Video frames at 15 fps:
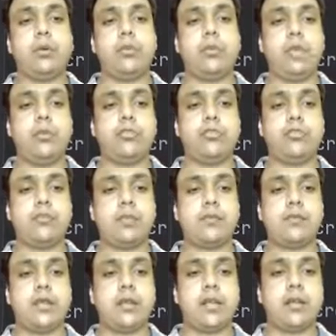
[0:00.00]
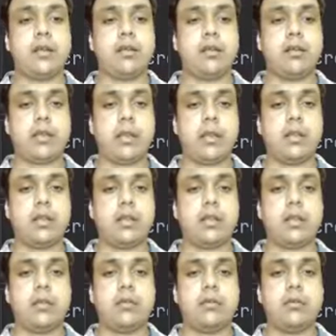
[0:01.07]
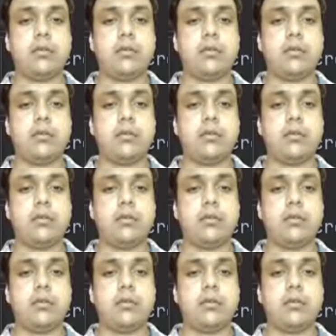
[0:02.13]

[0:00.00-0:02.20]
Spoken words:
which is getting created